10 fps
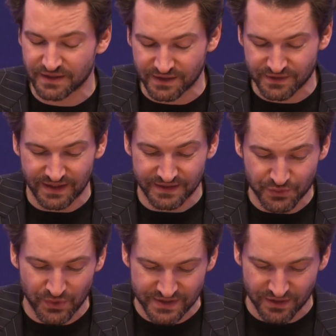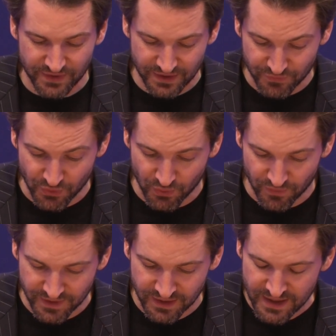That's the interest of it, of the whole
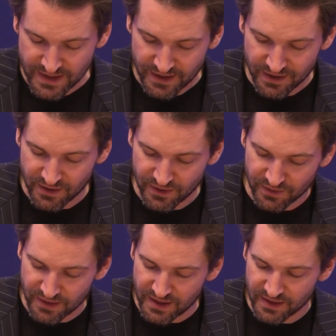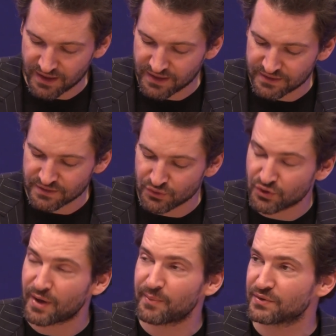of it. And there's a new
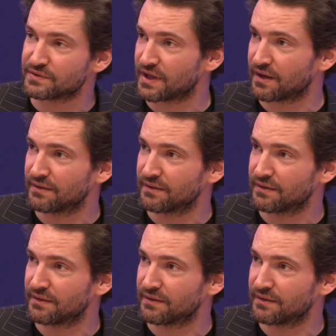campus there.